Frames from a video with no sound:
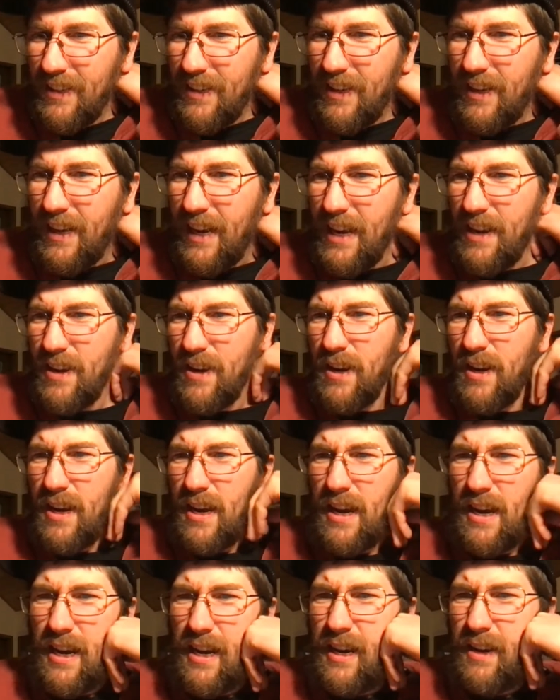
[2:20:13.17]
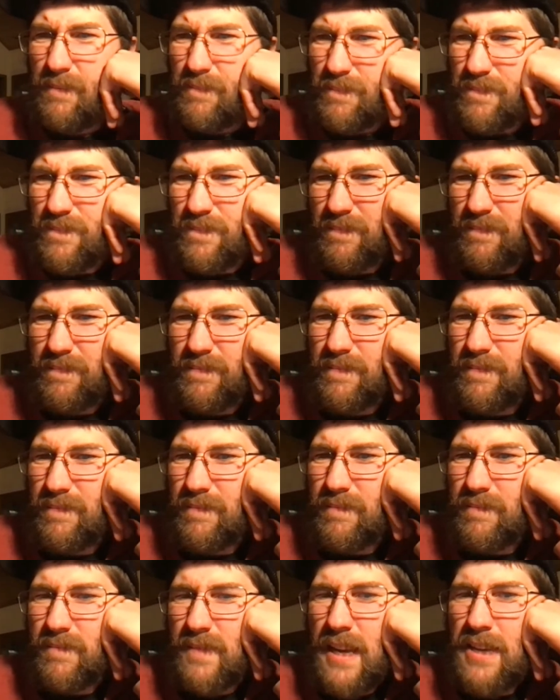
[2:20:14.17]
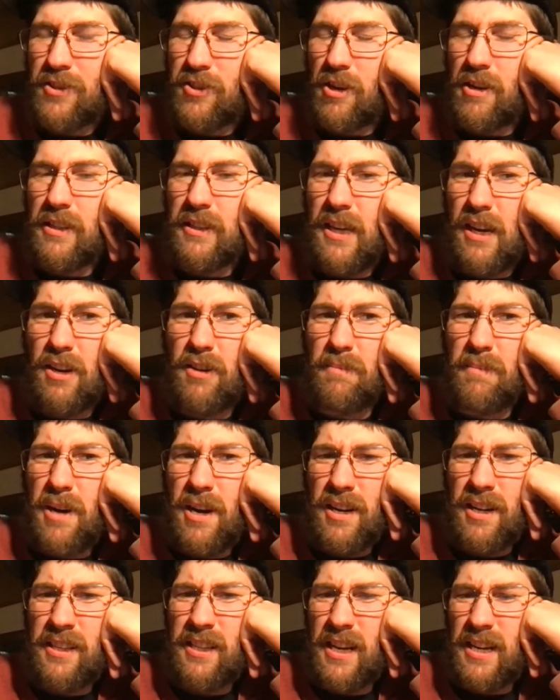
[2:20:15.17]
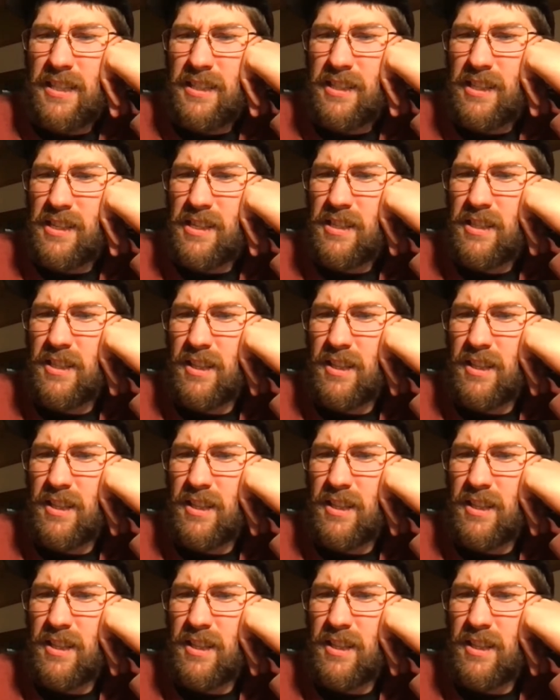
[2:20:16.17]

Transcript: Okay. As long as I don't monetize these,